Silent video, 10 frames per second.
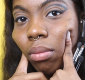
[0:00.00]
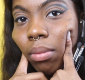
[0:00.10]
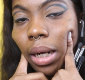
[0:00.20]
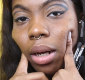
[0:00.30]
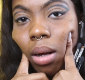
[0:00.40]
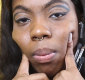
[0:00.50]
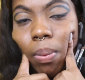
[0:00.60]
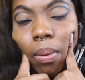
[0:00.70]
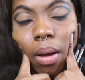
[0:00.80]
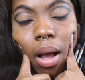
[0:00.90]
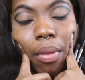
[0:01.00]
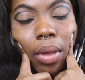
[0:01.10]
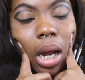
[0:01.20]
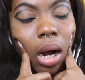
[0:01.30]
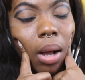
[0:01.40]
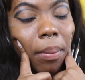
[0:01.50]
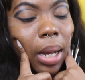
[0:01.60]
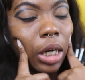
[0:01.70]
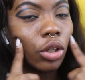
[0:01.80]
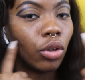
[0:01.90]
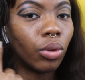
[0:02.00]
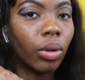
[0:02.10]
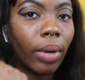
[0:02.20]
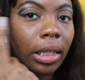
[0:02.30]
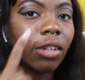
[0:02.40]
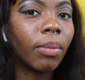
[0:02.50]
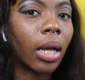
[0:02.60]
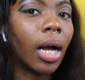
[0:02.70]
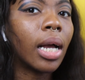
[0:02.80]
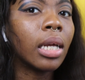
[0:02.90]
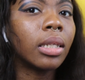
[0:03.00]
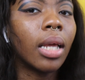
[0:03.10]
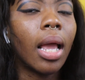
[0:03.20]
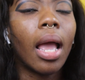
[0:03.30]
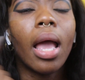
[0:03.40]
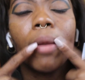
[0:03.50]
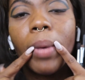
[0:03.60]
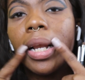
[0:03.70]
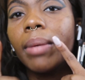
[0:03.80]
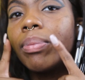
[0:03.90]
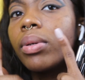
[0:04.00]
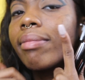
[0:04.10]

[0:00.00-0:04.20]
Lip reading: makeup, and then I'll come back to do the rest of my eyes and my lip.